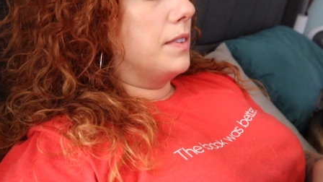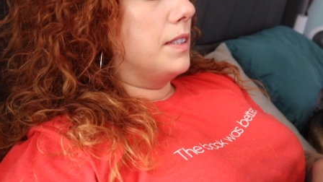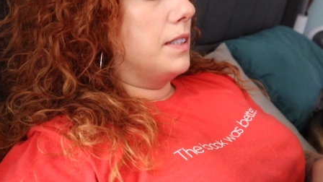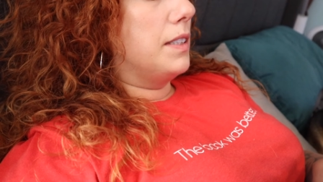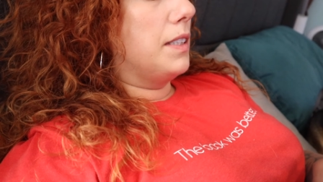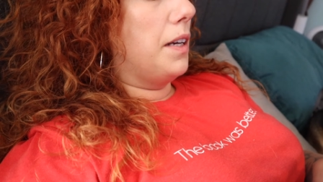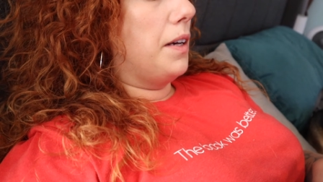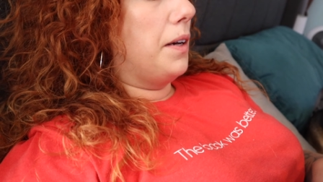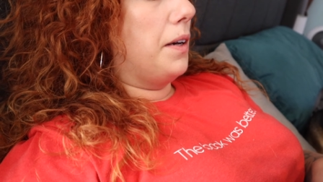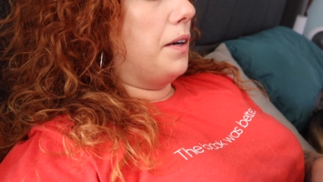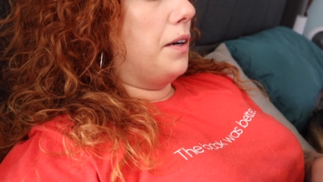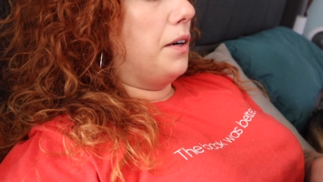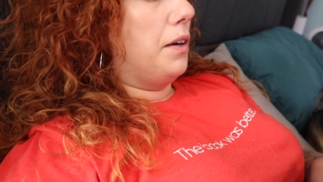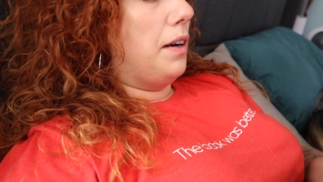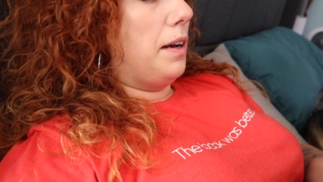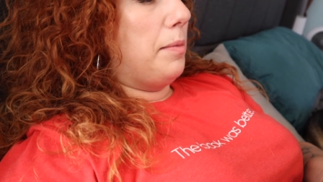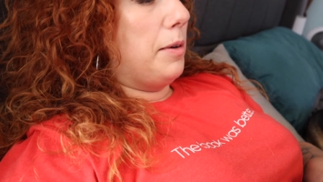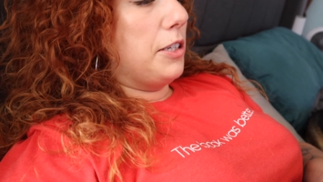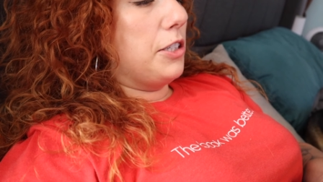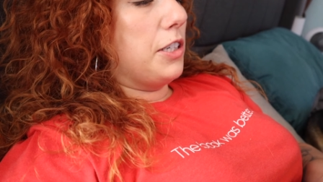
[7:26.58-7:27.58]
So
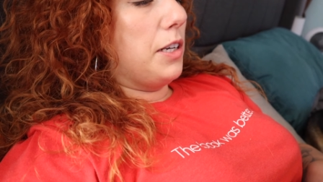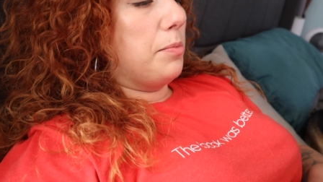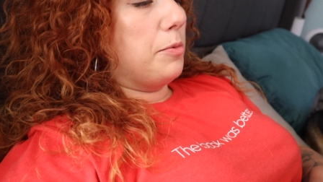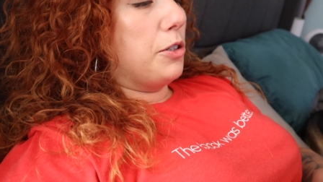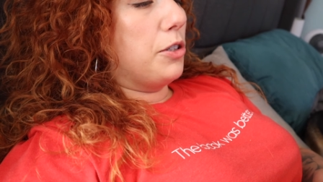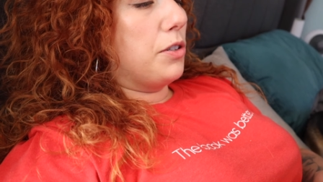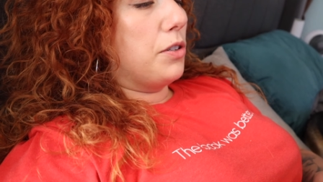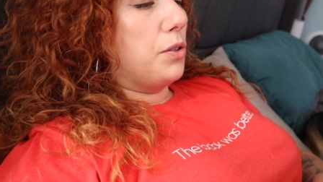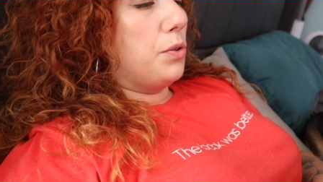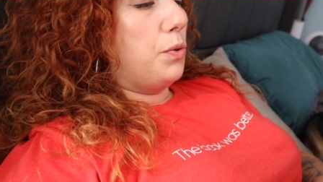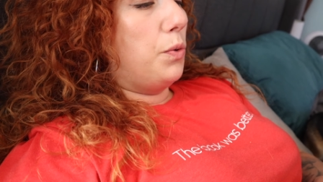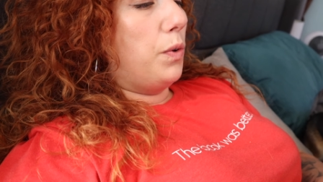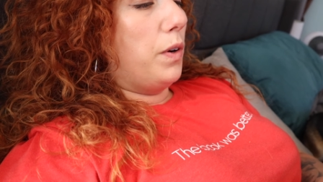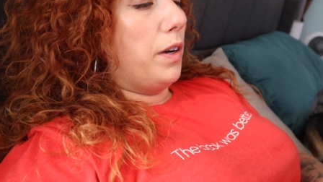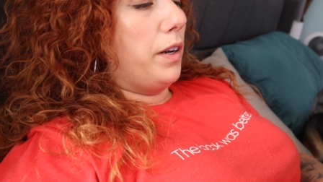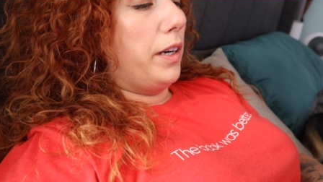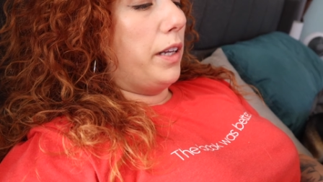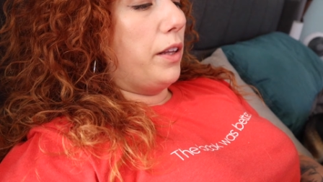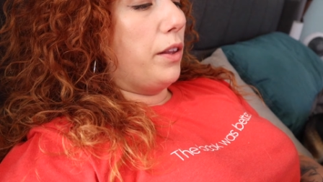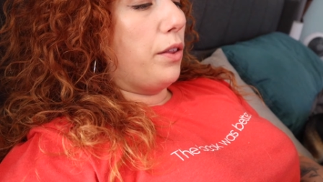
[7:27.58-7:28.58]
I'm on chapter
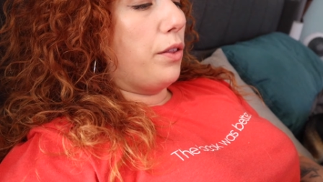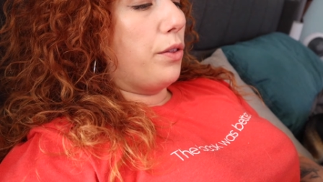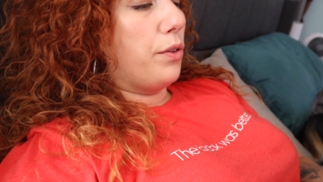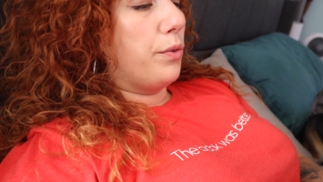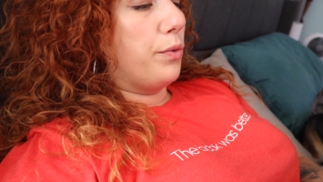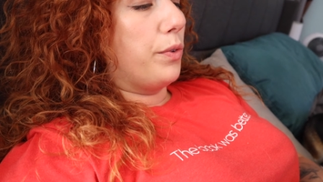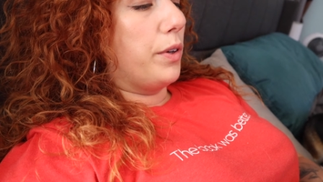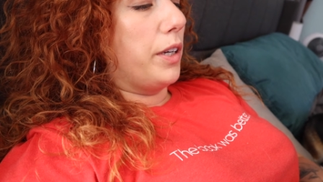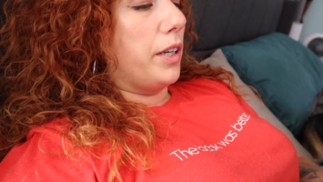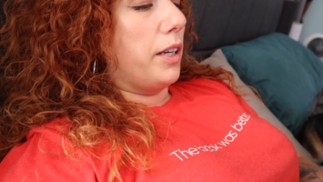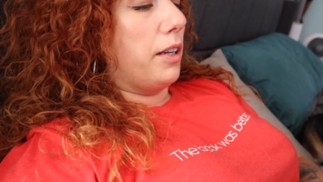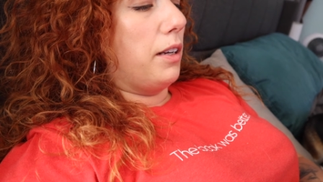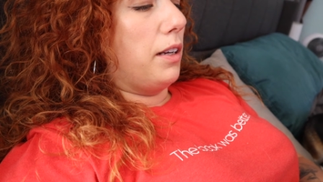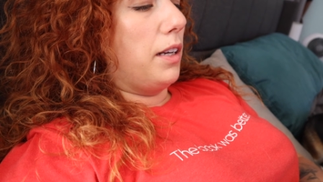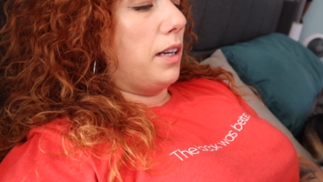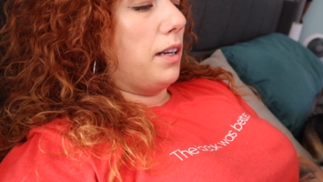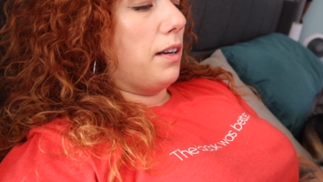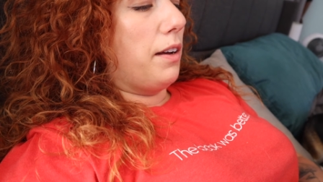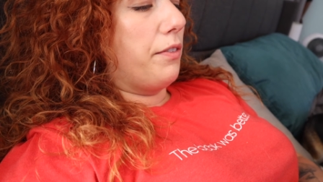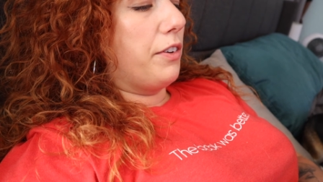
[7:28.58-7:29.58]
23.